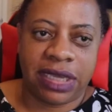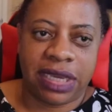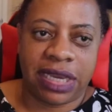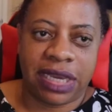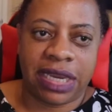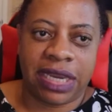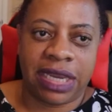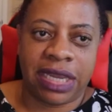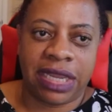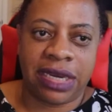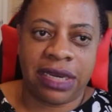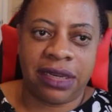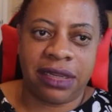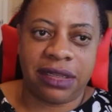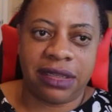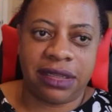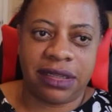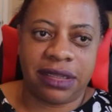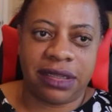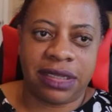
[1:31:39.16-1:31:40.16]
Anne
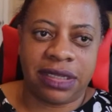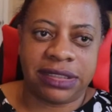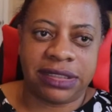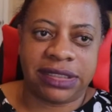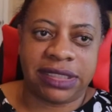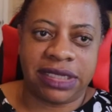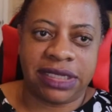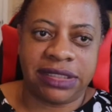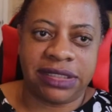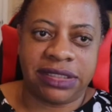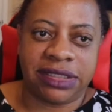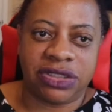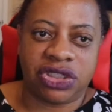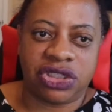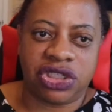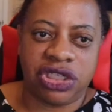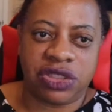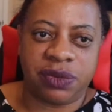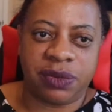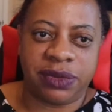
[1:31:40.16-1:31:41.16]
says that
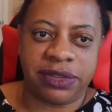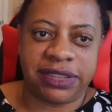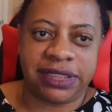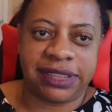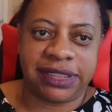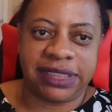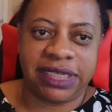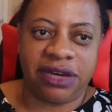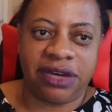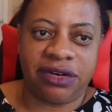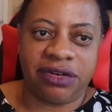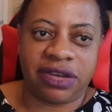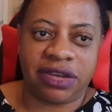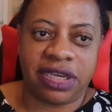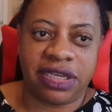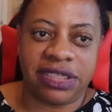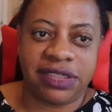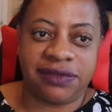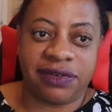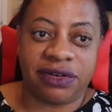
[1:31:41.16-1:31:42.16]
she just wants to see her
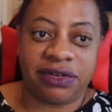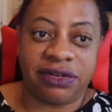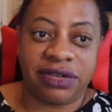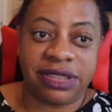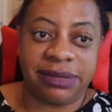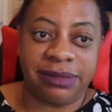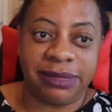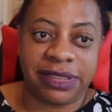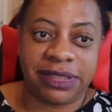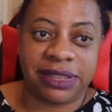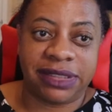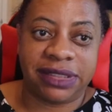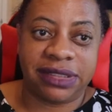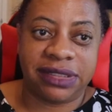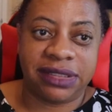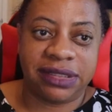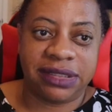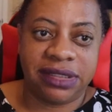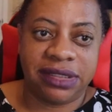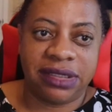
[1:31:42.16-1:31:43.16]
kids for Christmas.
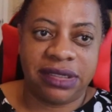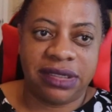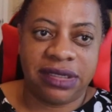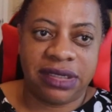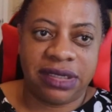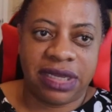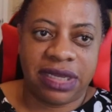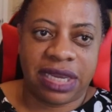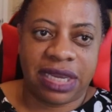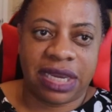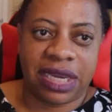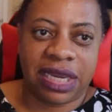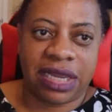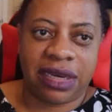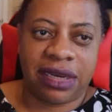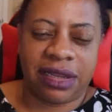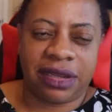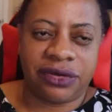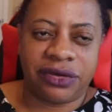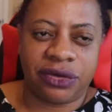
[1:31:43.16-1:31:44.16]

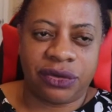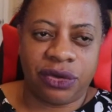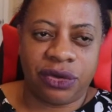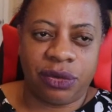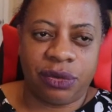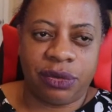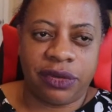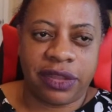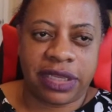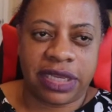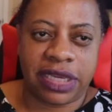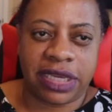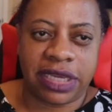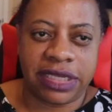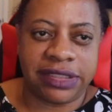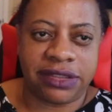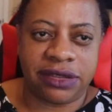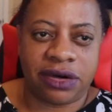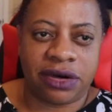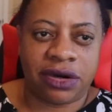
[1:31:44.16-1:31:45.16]
And I don't know where the
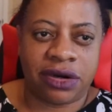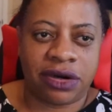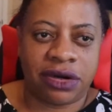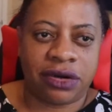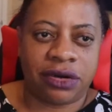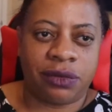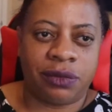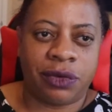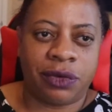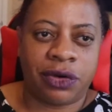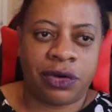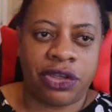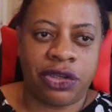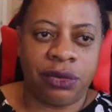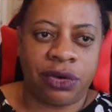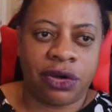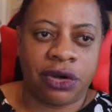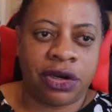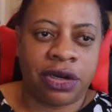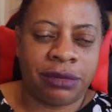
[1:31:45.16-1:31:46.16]
kids are or where
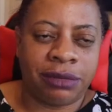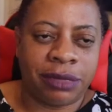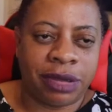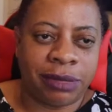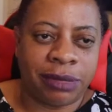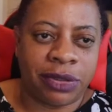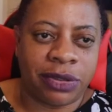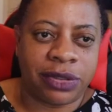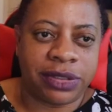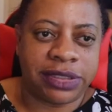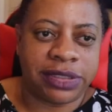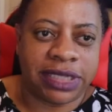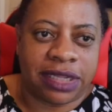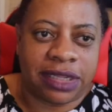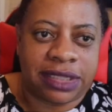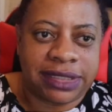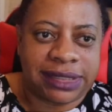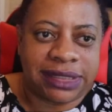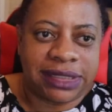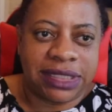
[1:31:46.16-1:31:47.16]
you are. Maybe you could tell
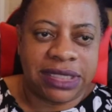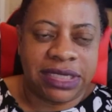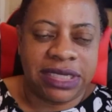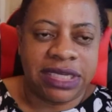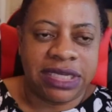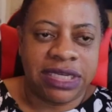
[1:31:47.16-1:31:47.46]
us.